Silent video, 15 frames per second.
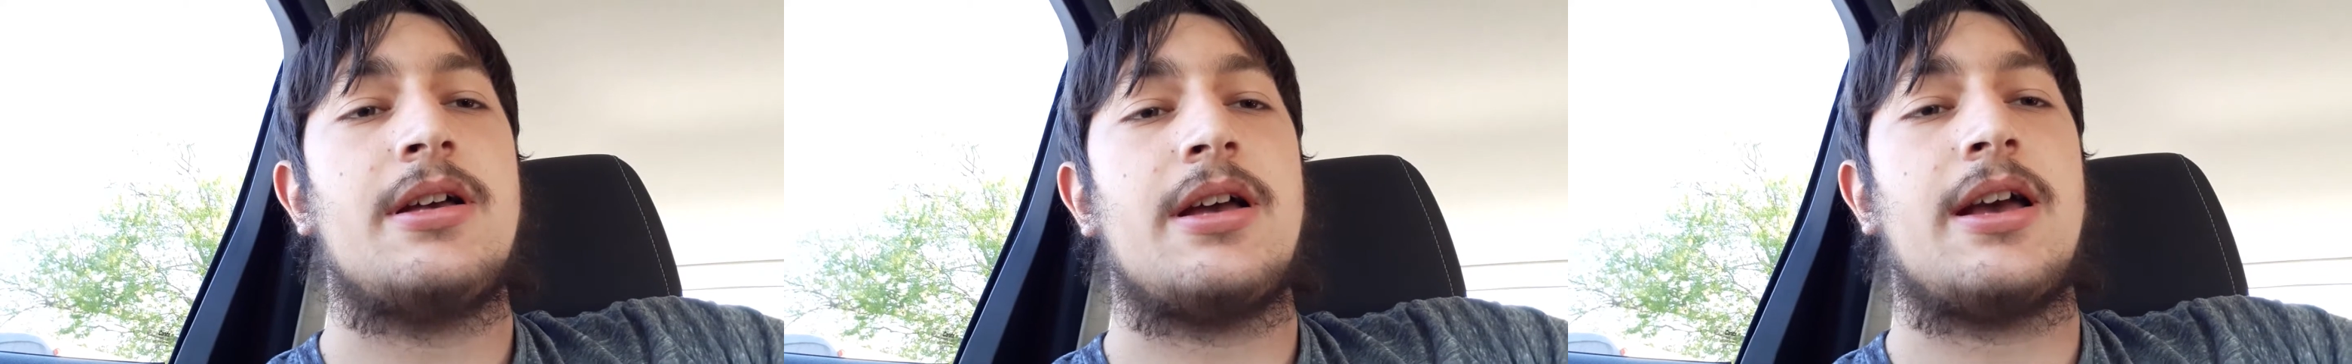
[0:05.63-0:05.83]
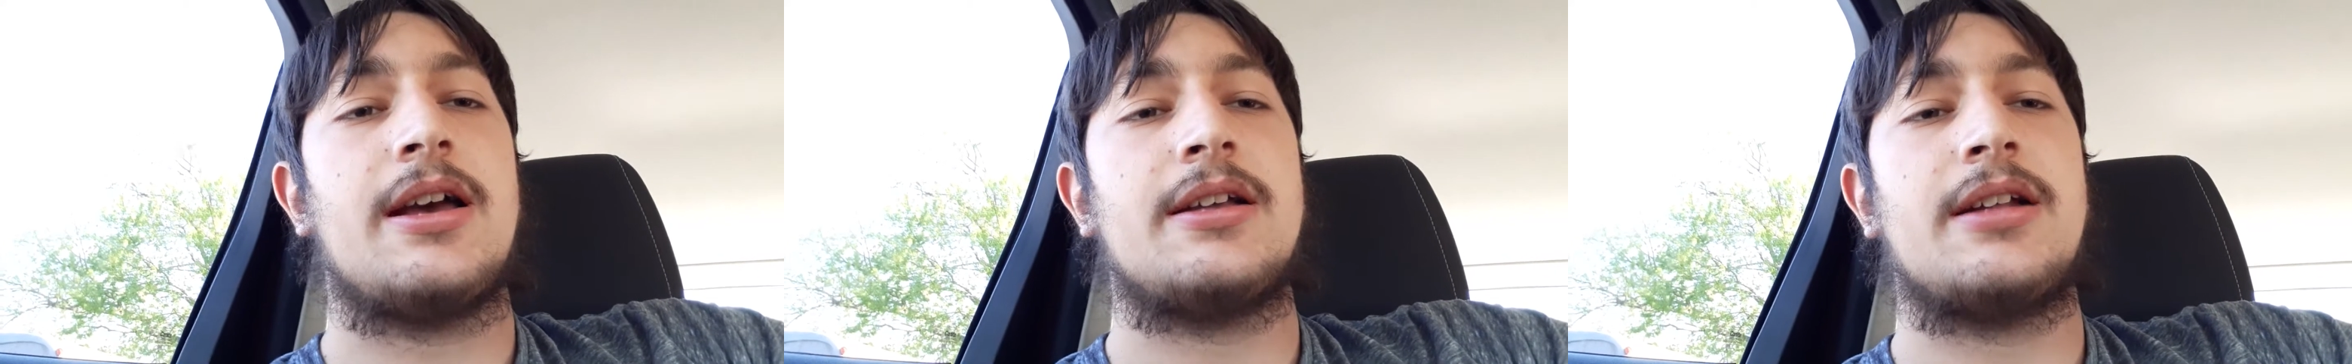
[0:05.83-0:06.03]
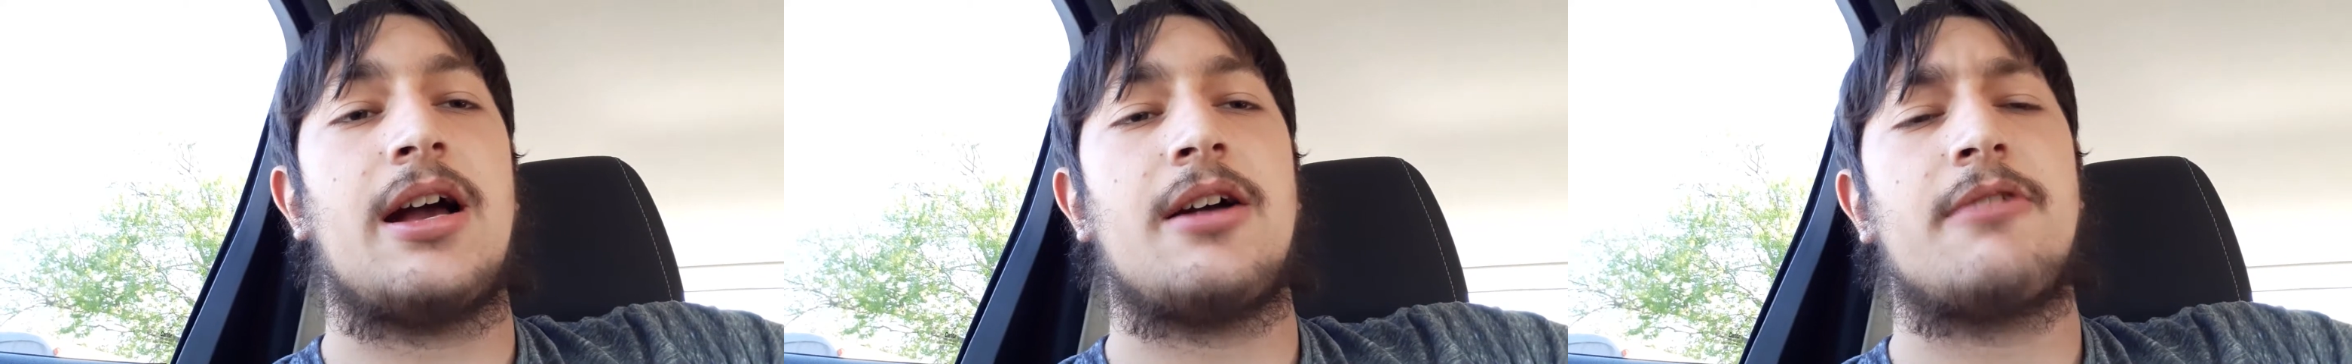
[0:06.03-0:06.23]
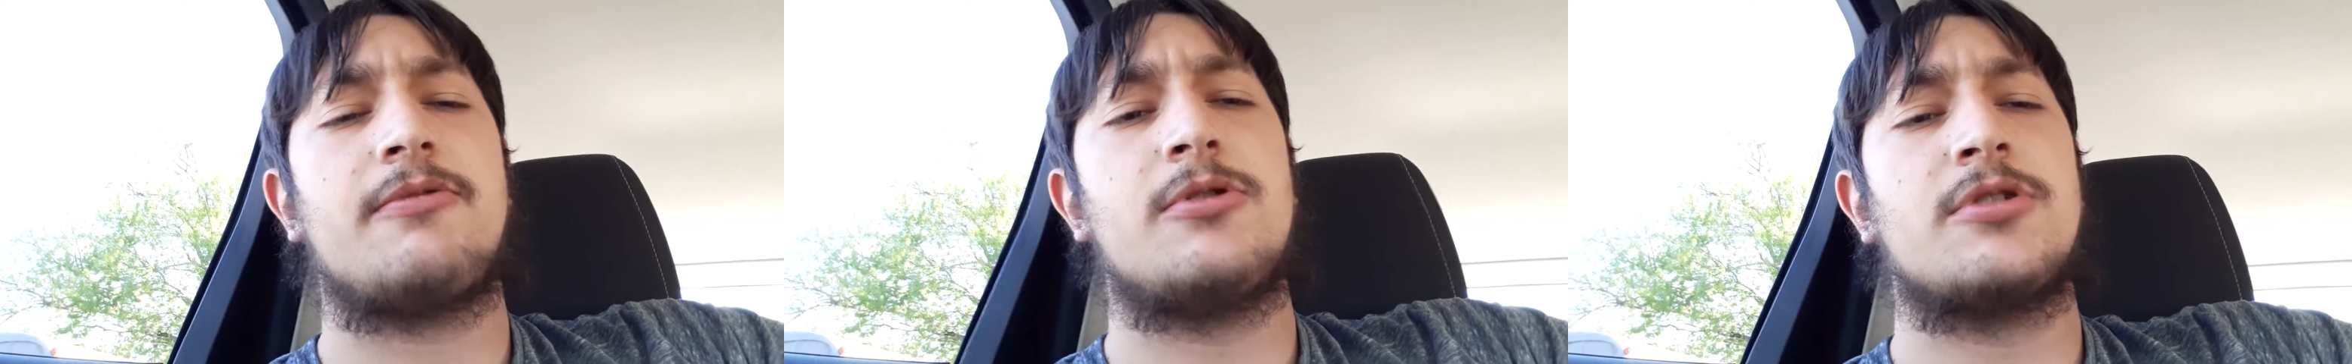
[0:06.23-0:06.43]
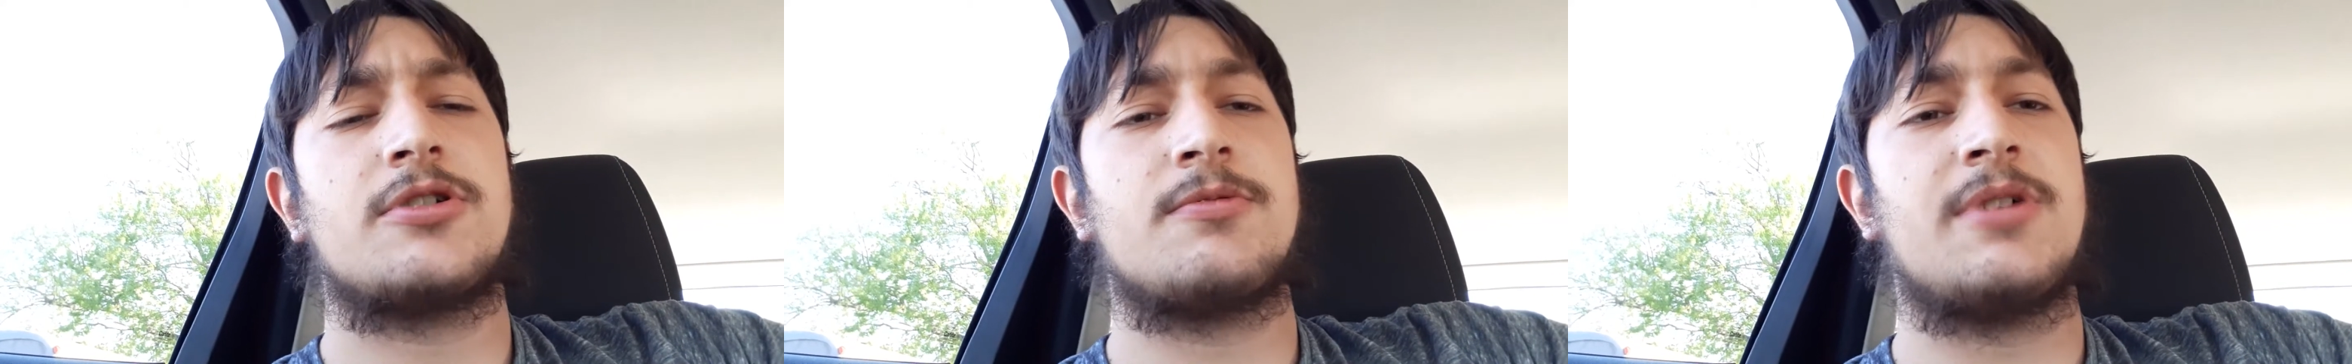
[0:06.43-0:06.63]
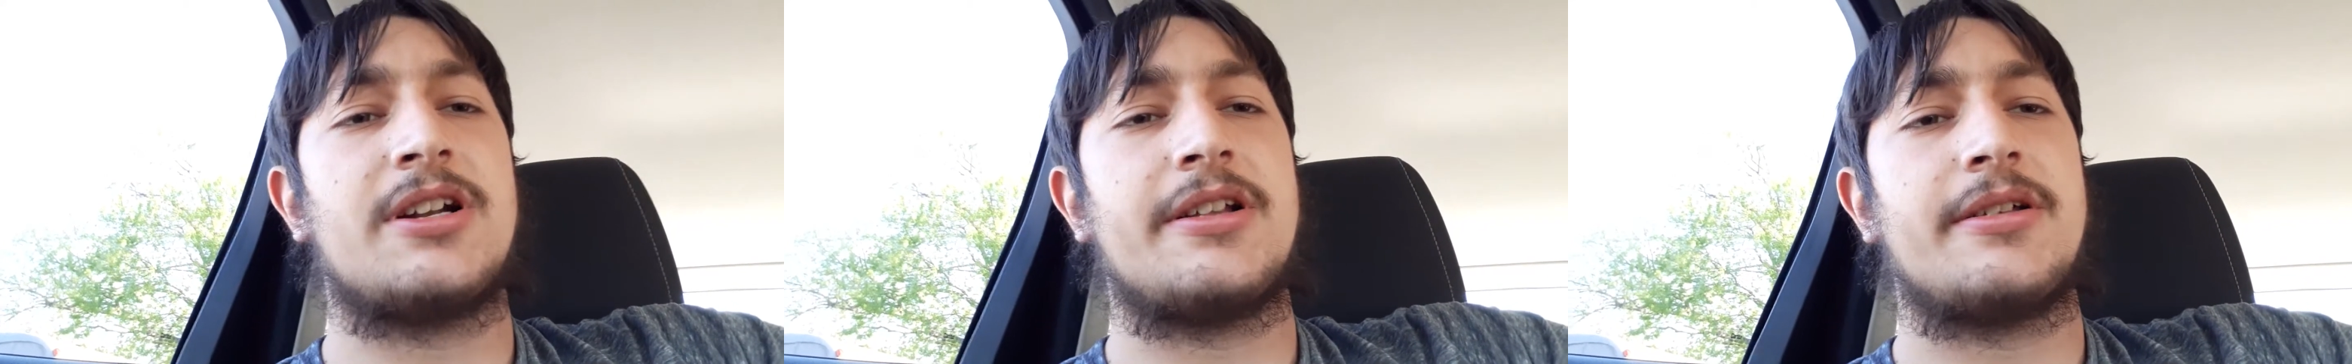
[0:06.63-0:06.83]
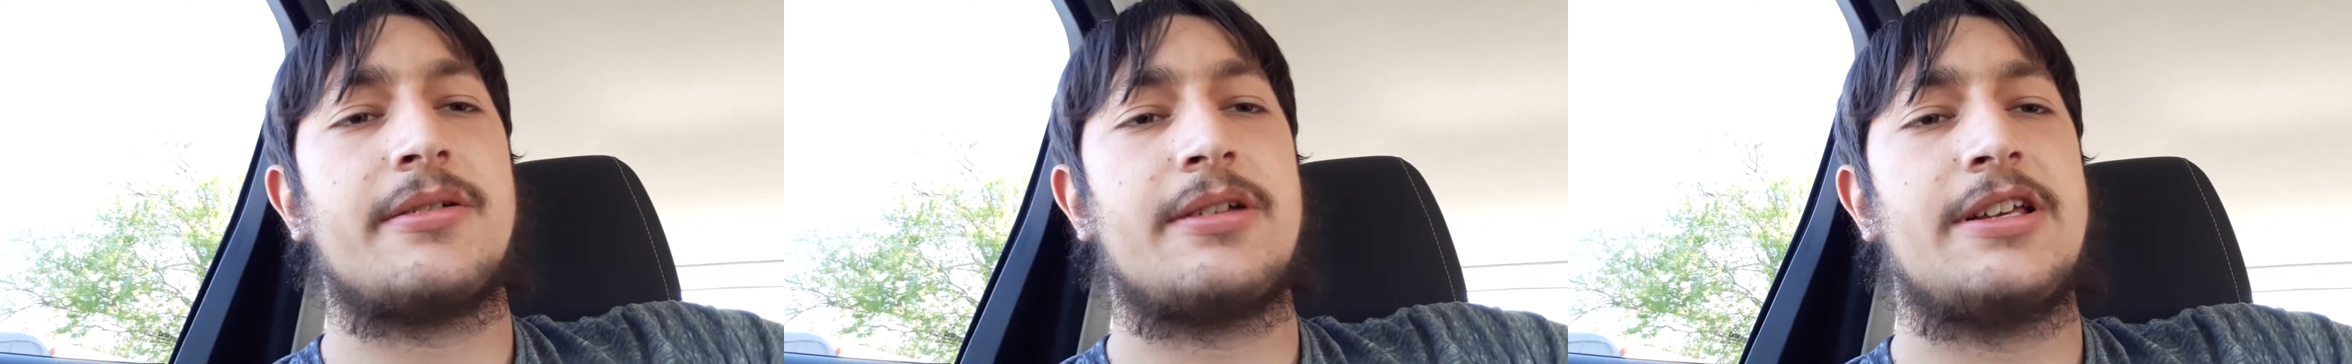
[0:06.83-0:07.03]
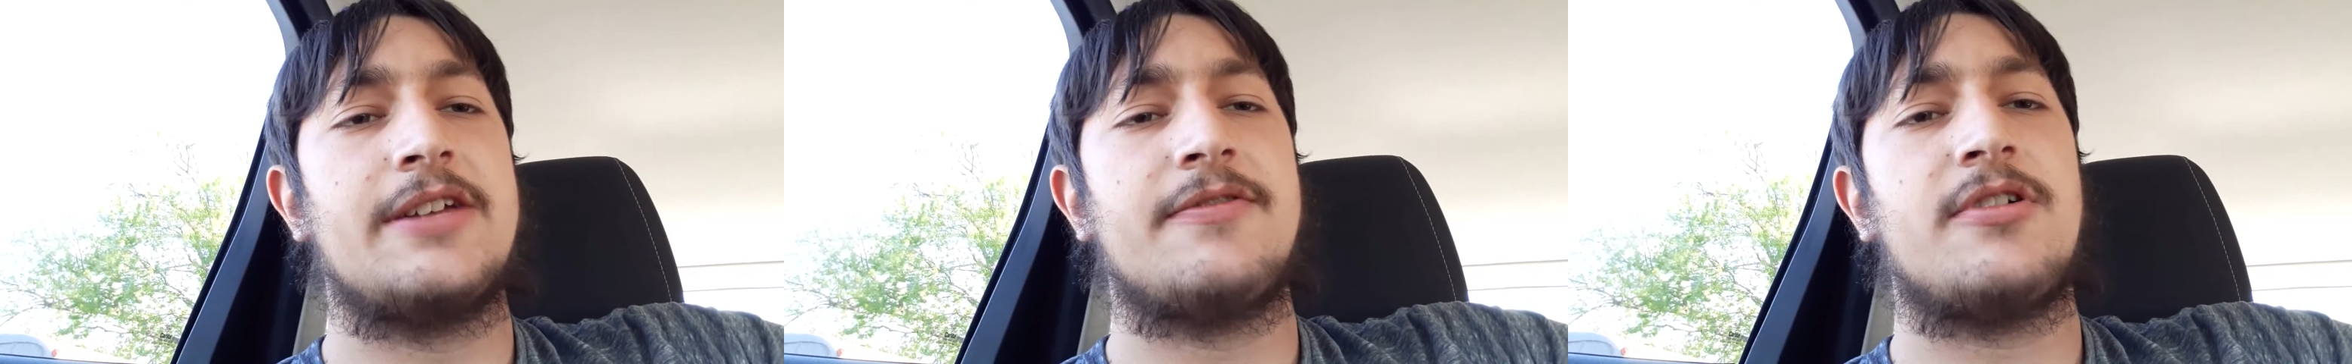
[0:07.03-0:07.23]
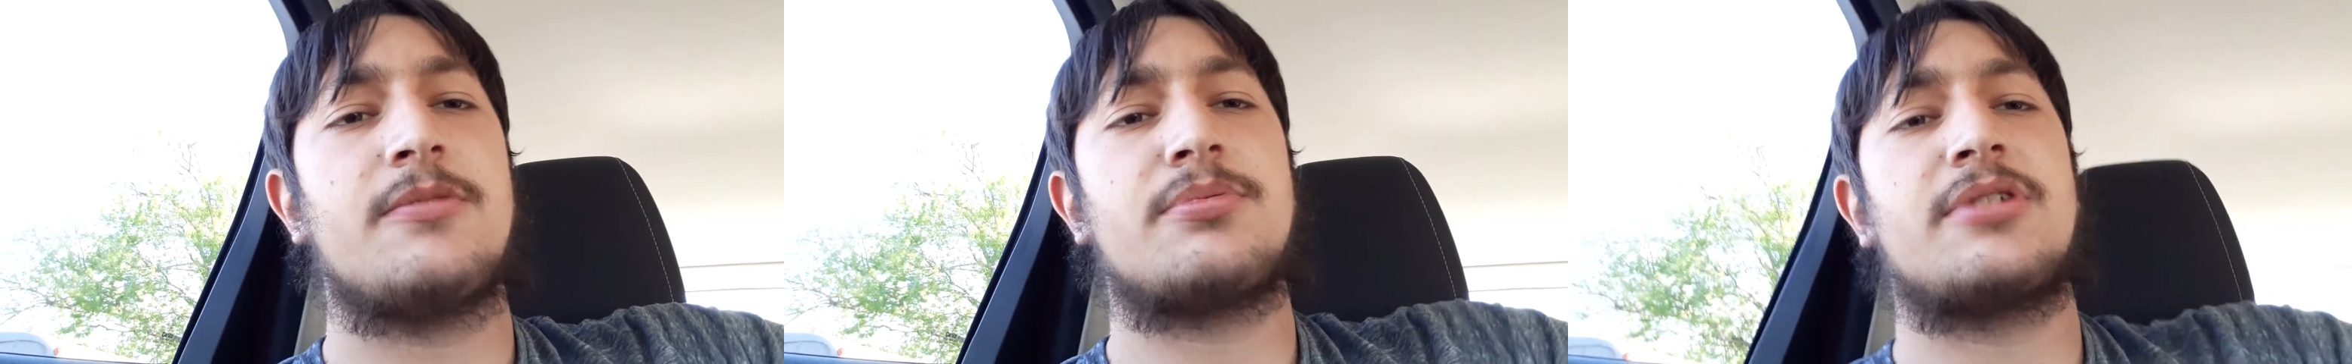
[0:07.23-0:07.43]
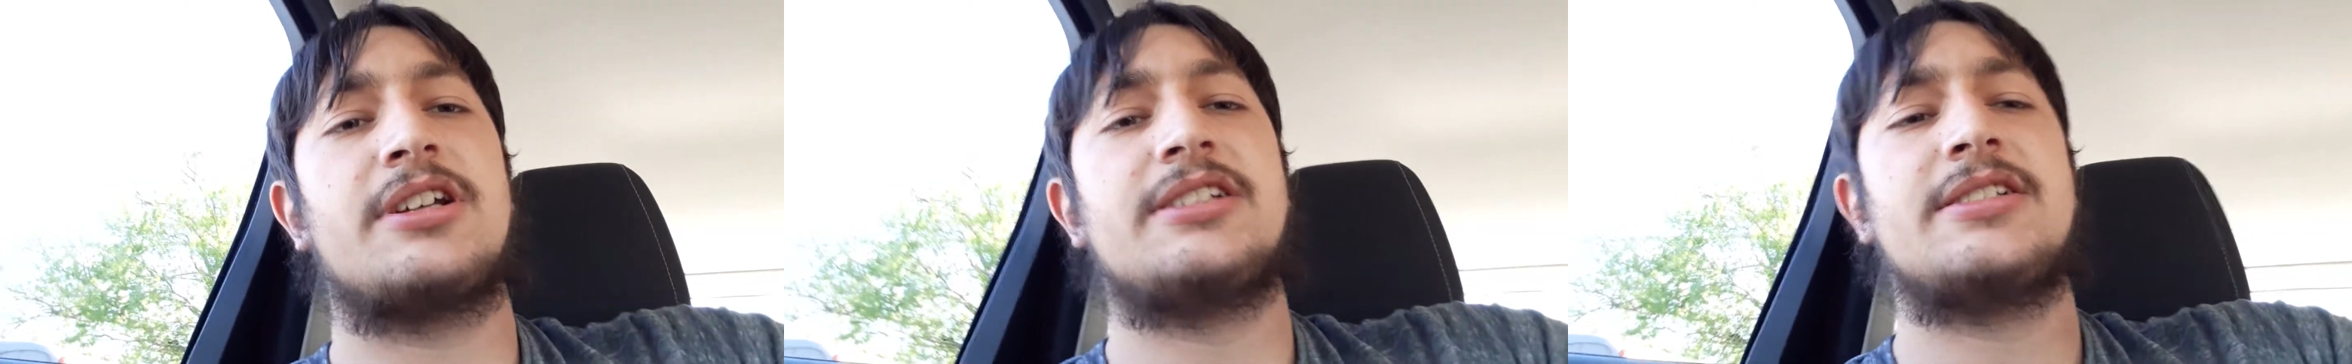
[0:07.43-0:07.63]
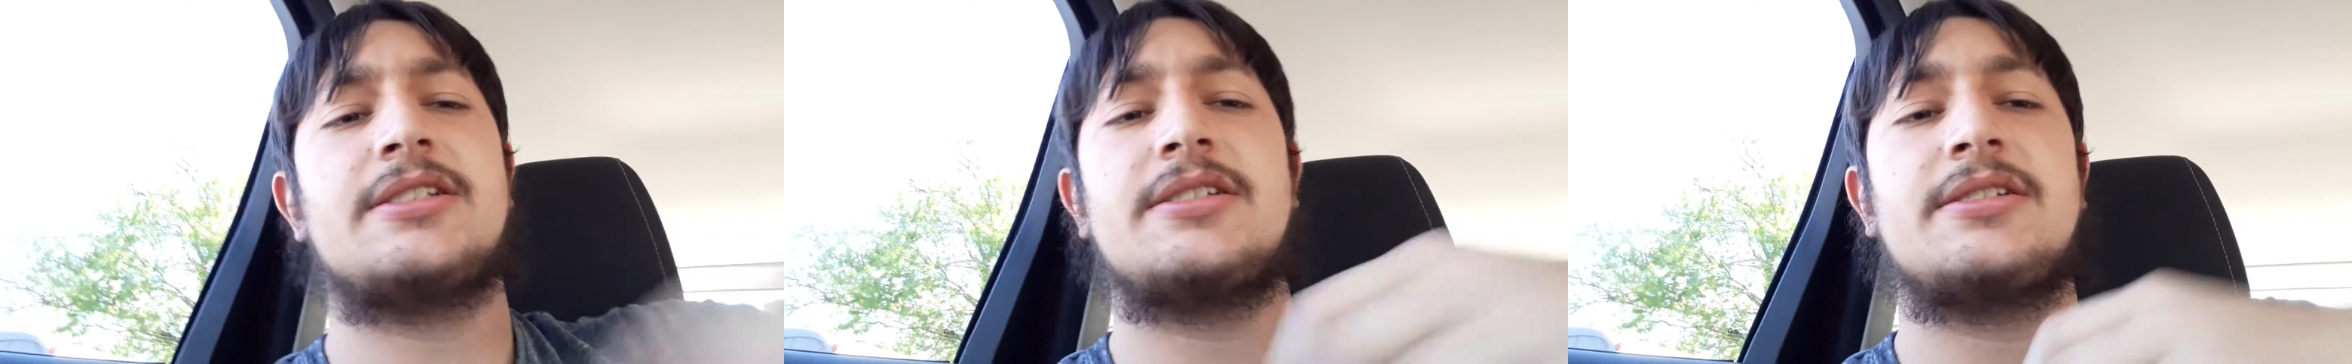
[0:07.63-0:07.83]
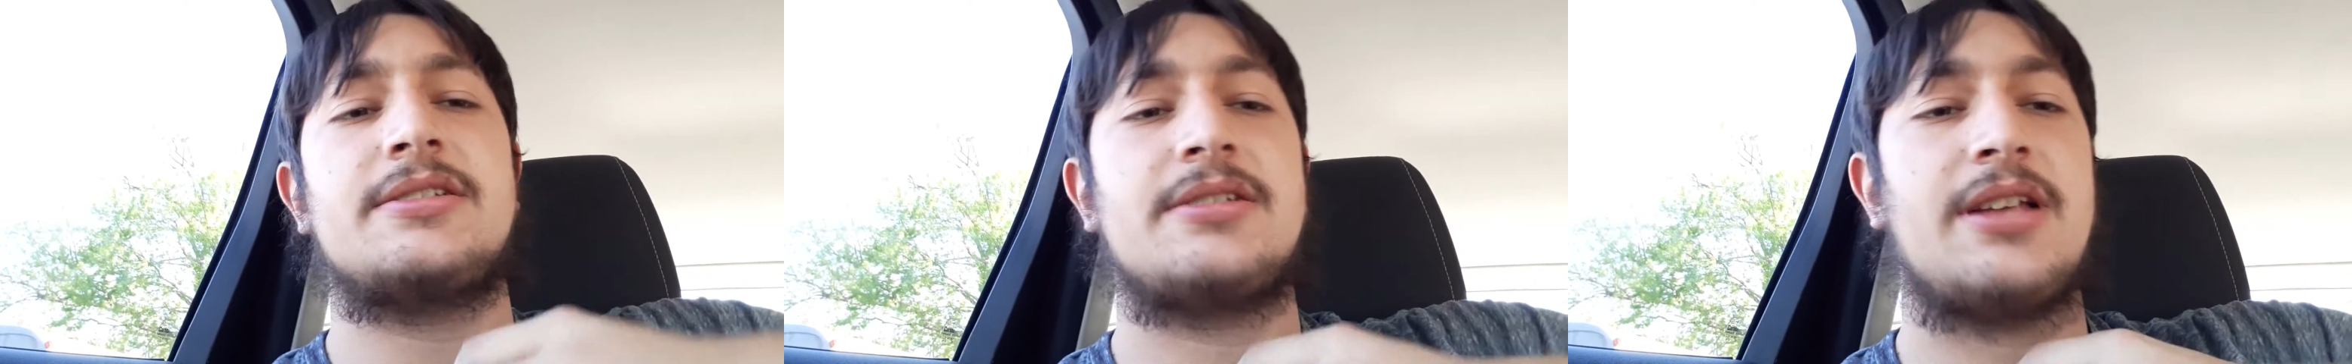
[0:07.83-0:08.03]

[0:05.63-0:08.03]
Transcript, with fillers: and I, of course, want to give all praises